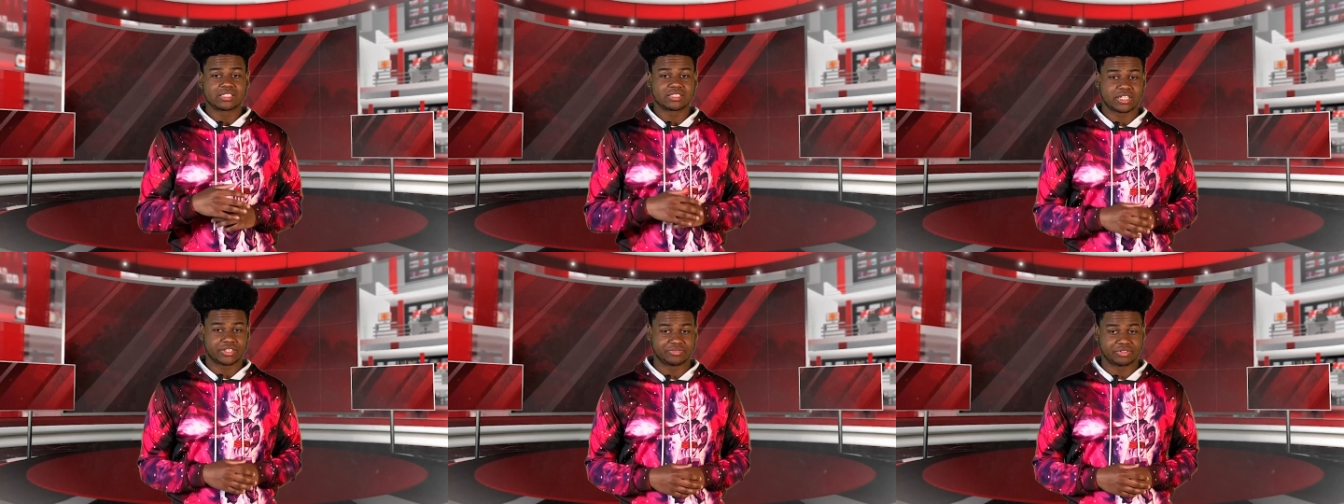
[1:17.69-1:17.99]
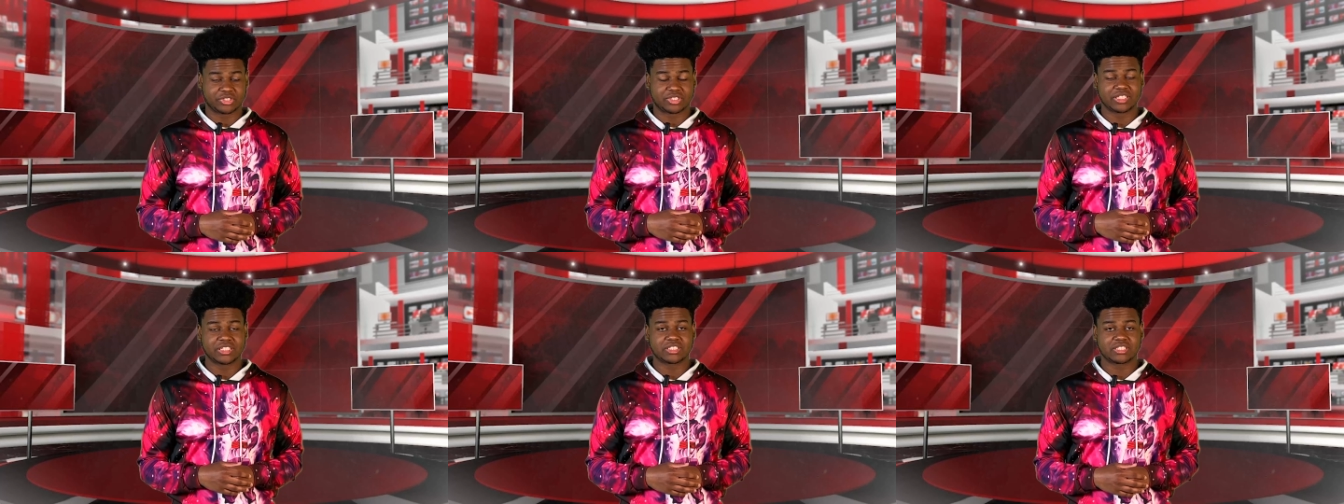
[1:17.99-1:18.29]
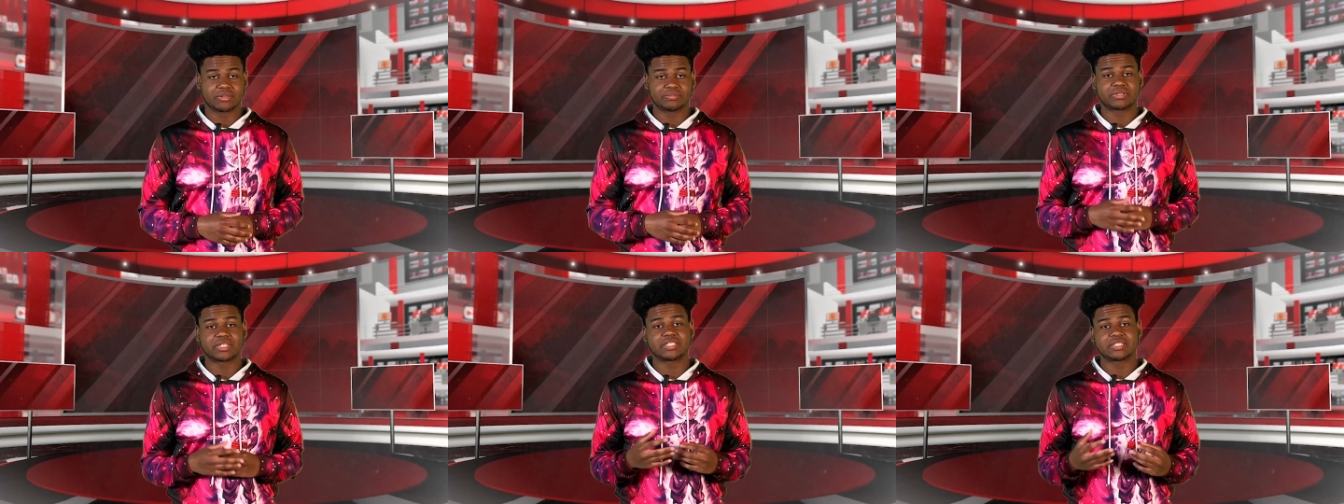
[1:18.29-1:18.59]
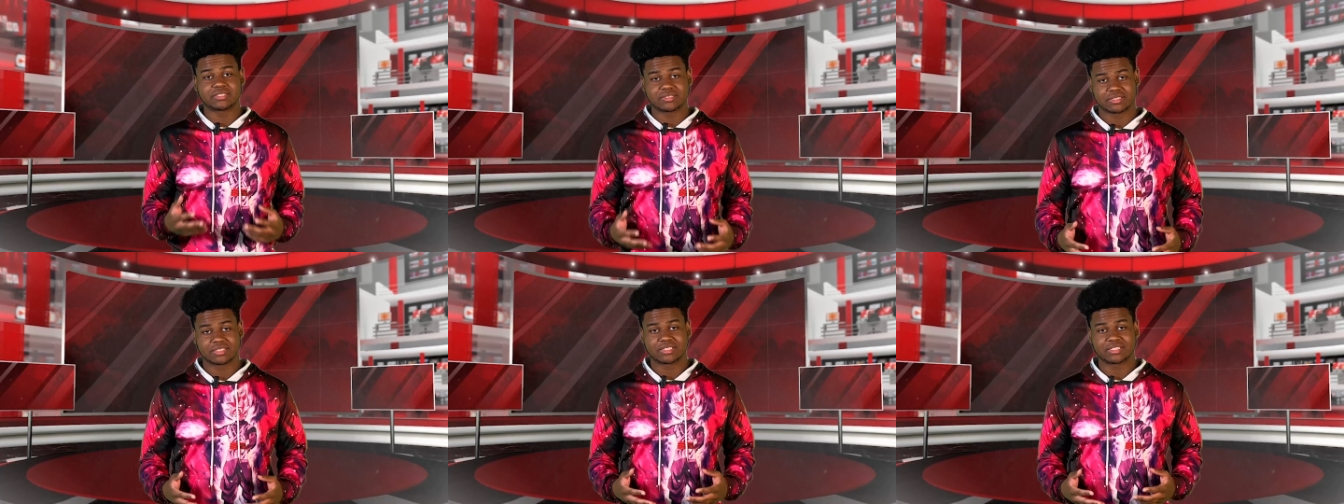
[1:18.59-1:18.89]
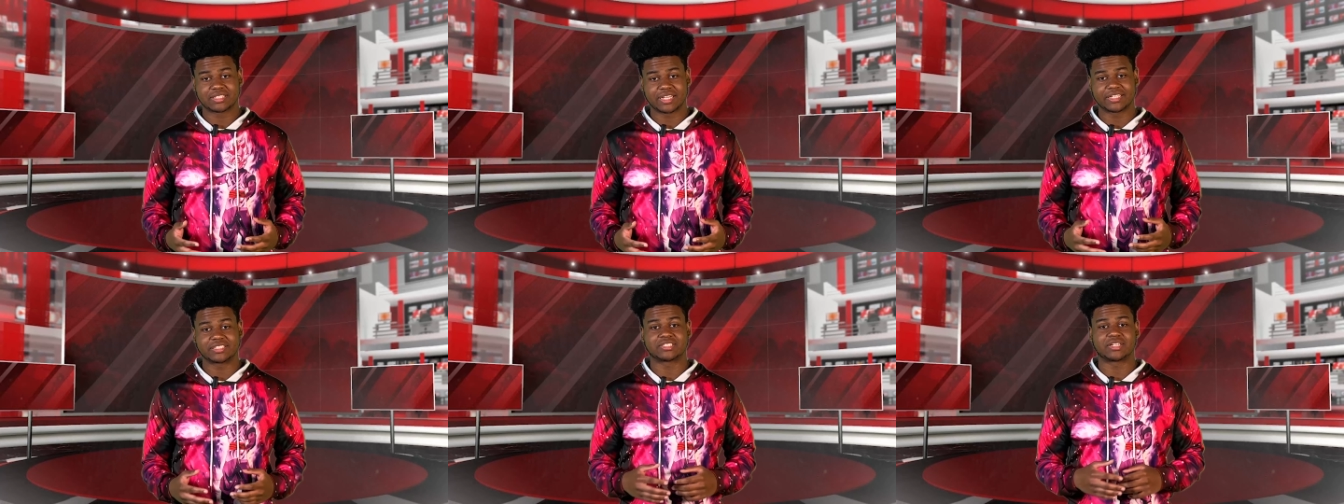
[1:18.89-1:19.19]
If you see something,
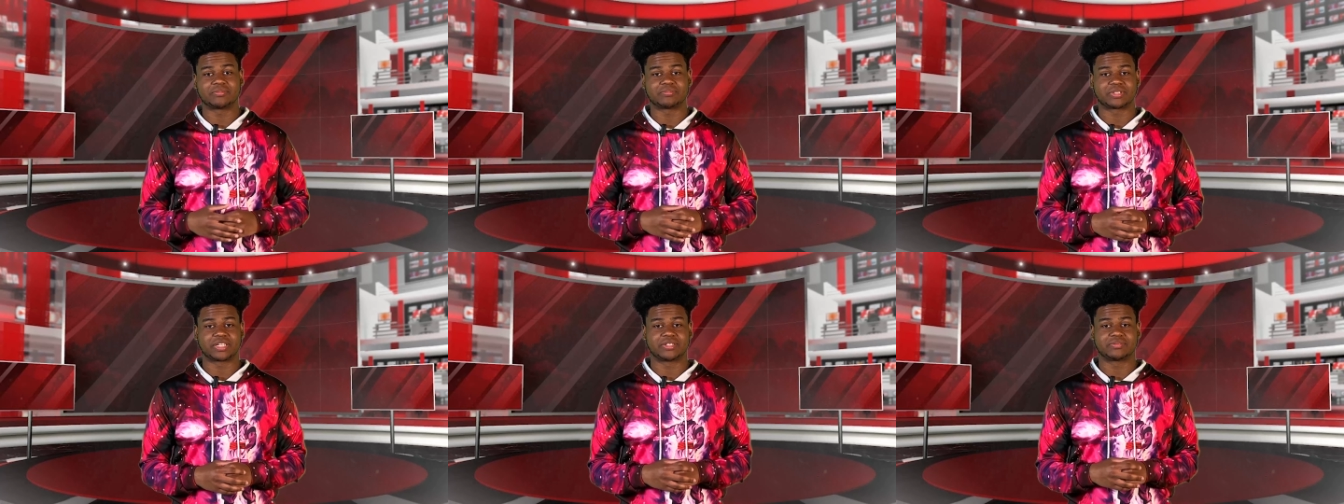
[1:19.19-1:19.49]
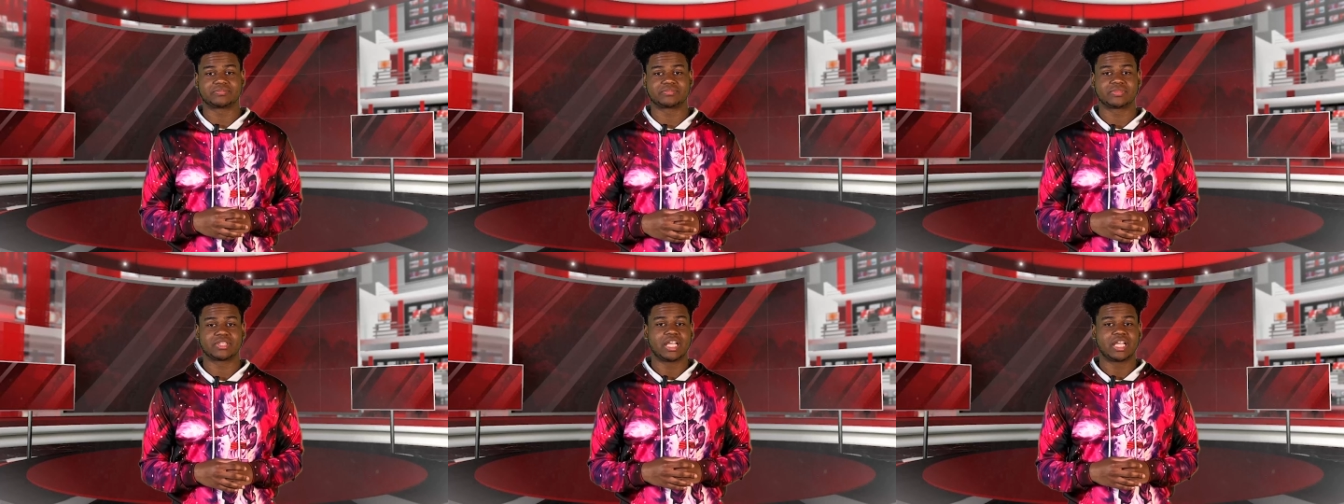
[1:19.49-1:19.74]
say something.